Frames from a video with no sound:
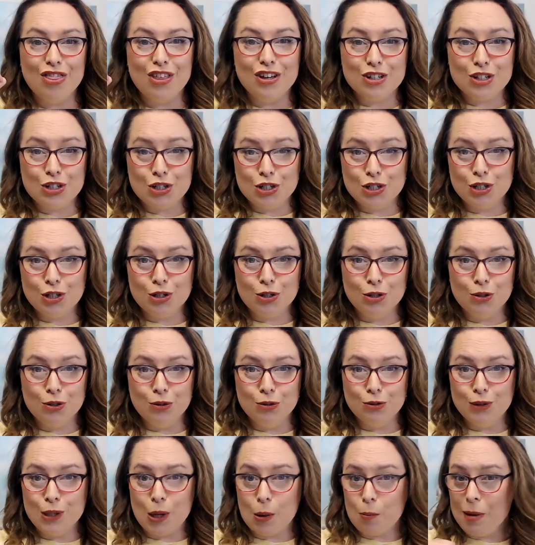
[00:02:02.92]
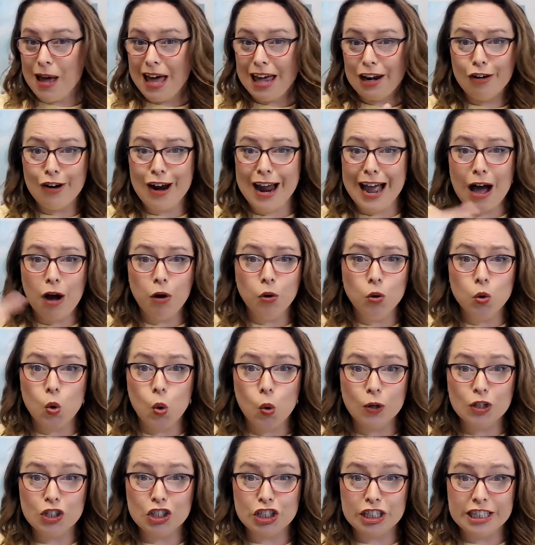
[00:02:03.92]
the shoe, no matter how
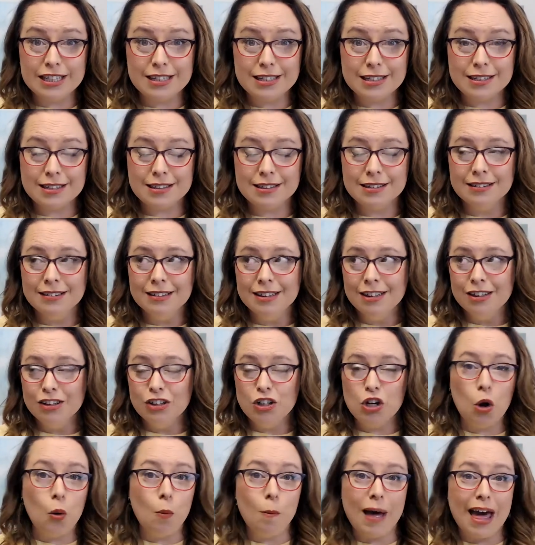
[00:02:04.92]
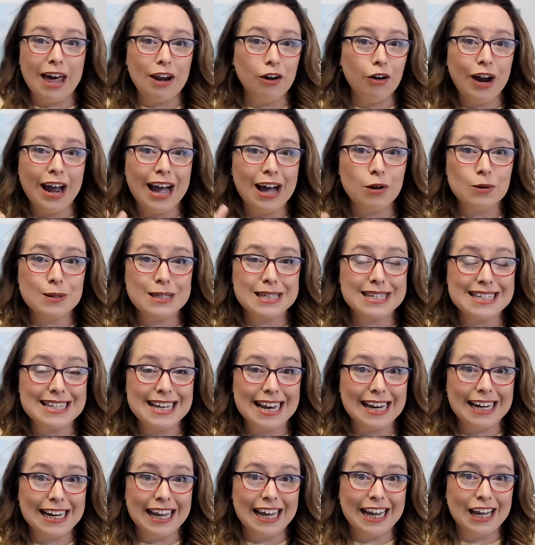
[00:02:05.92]
gorgeous, no matter how
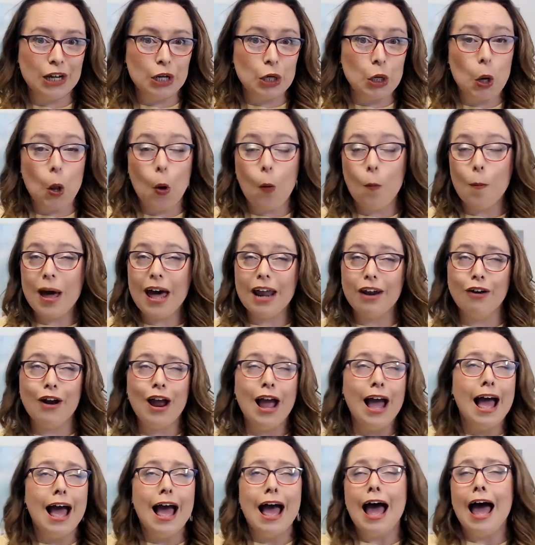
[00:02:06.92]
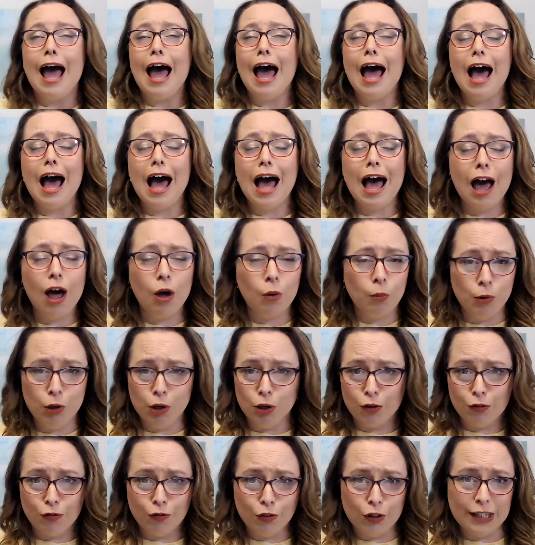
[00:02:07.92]
stunning, no matter how
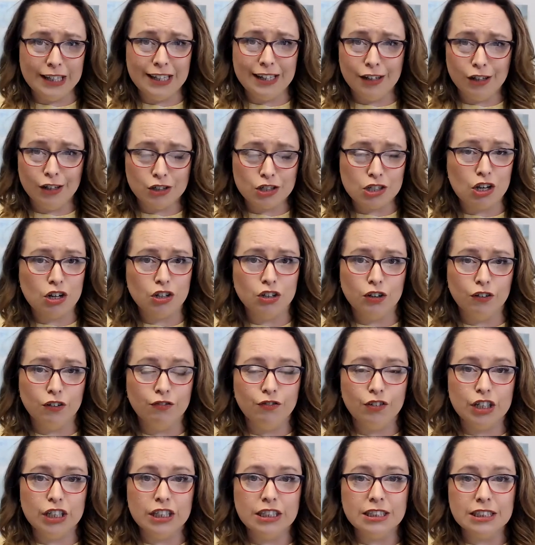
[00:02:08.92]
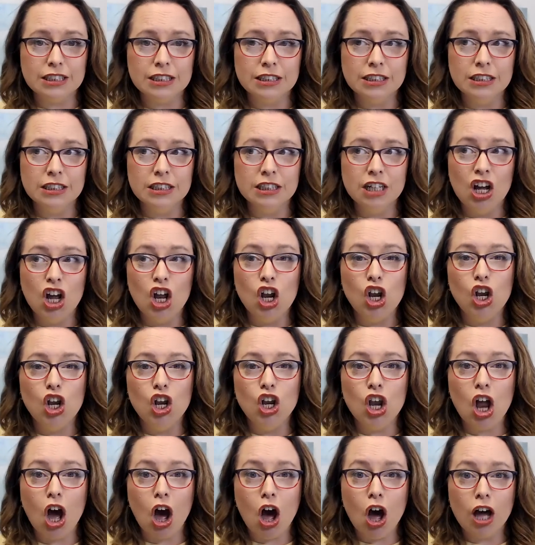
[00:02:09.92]
beautiful it looks on your foot,
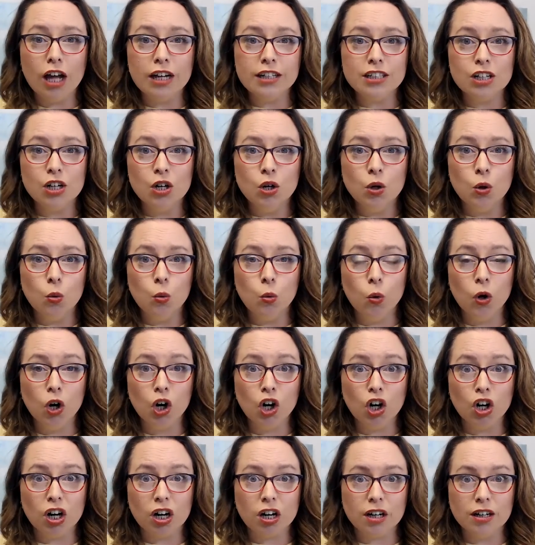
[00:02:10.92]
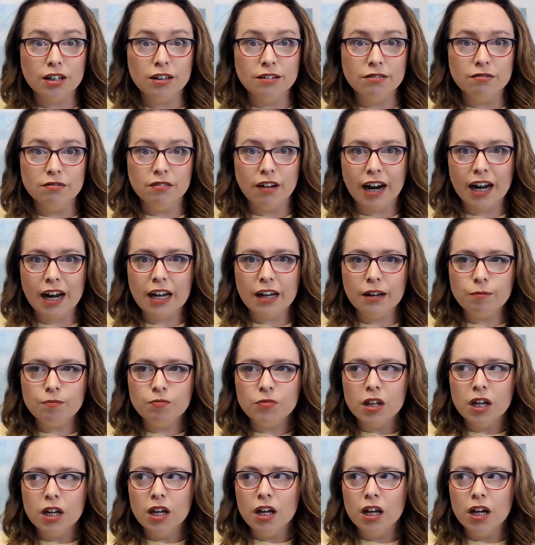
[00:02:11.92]
not work, right?